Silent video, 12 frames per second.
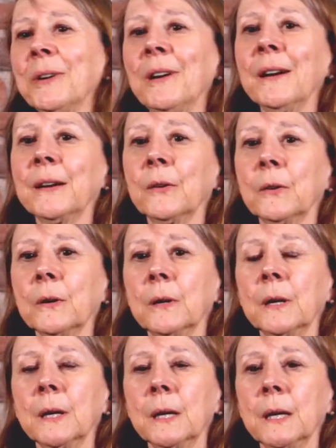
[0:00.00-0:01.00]
hire,
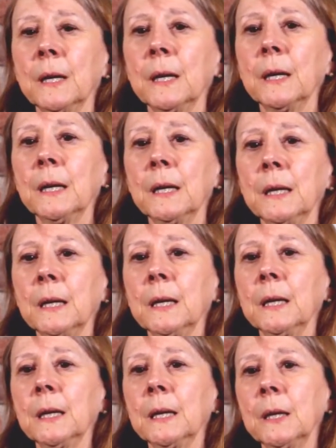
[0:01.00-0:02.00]

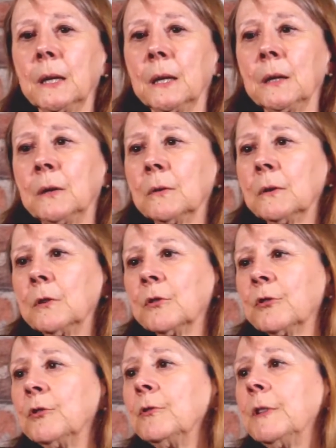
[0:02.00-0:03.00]
you're
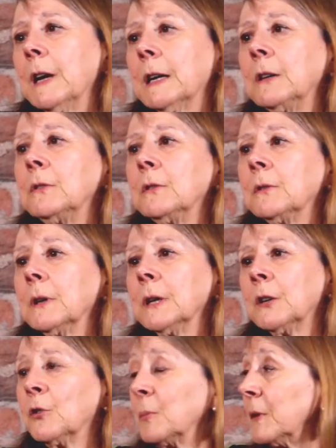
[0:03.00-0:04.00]
too techy, you don't
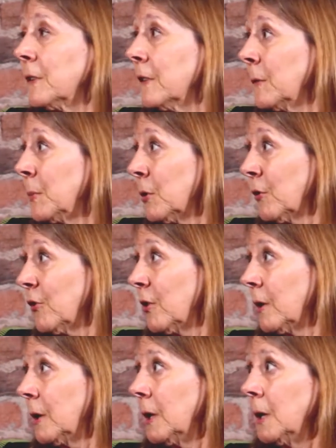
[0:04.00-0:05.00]
hire a business
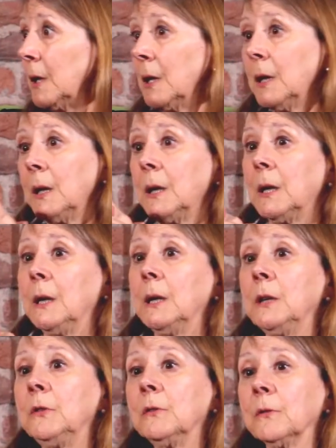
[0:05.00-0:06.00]
person.
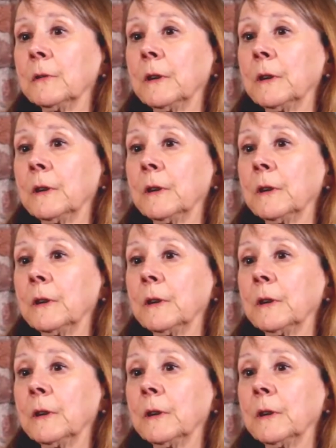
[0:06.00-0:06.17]
You don't